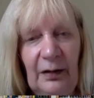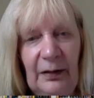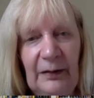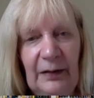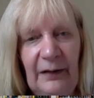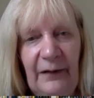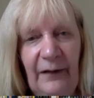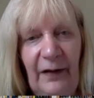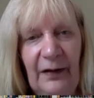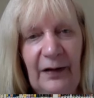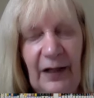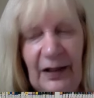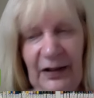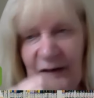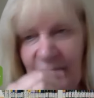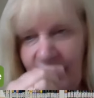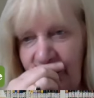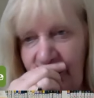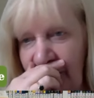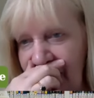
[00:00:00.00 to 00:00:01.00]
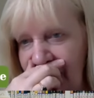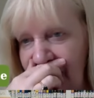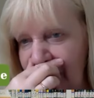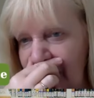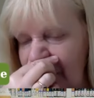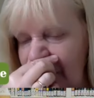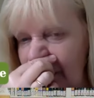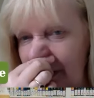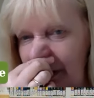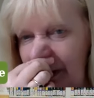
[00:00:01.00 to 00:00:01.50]
In that case, we're
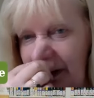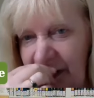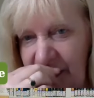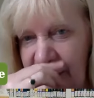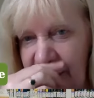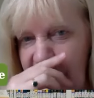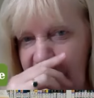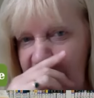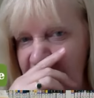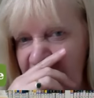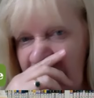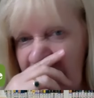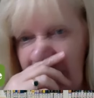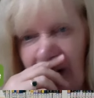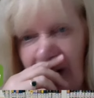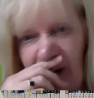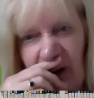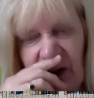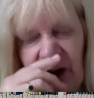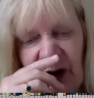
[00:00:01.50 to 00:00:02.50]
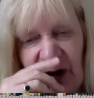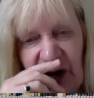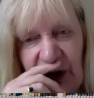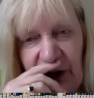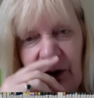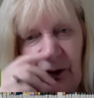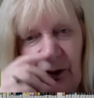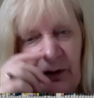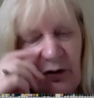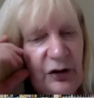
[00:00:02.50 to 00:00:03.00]
going to go on
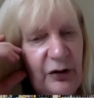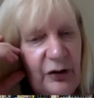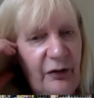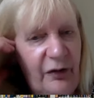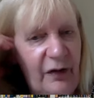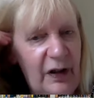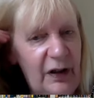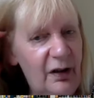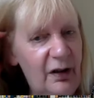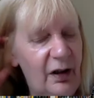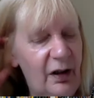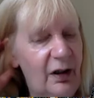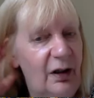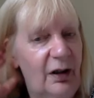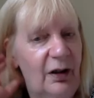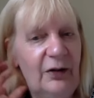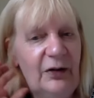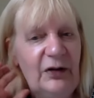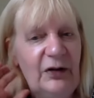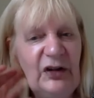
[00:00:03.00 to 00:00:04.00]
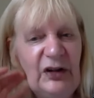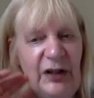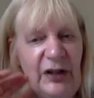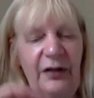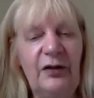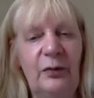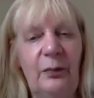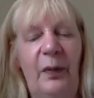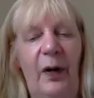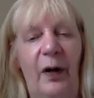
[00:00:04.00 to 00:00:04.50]
to the
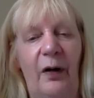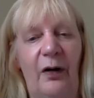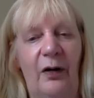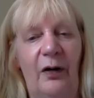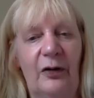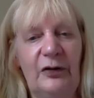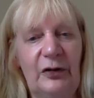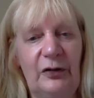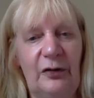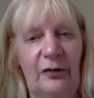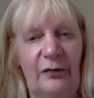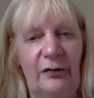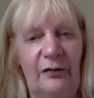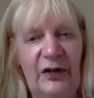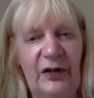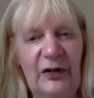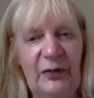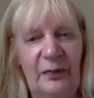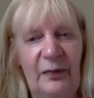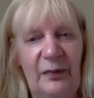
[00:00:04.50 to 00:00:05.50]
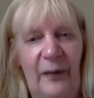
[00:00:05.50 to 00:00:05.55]
second part of this,